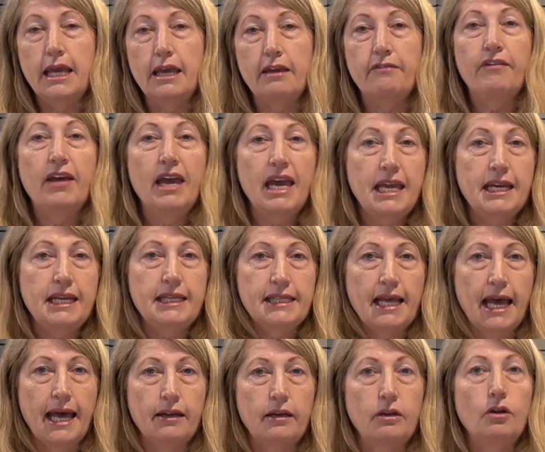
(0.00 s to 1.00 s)
if heat is
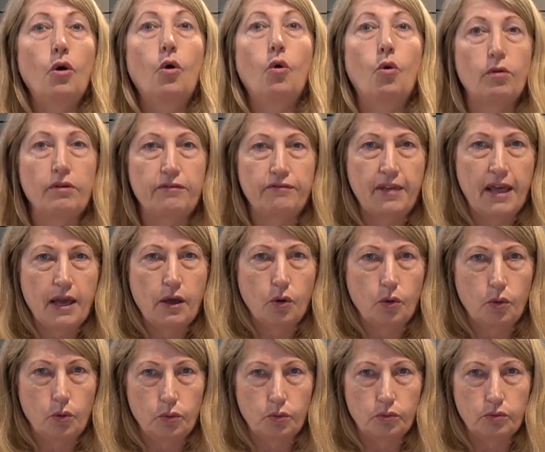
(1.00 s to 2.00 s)
added or if they're
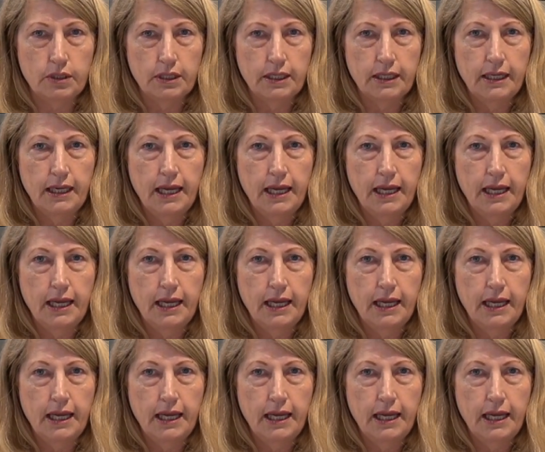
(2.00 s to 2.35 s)
cooled.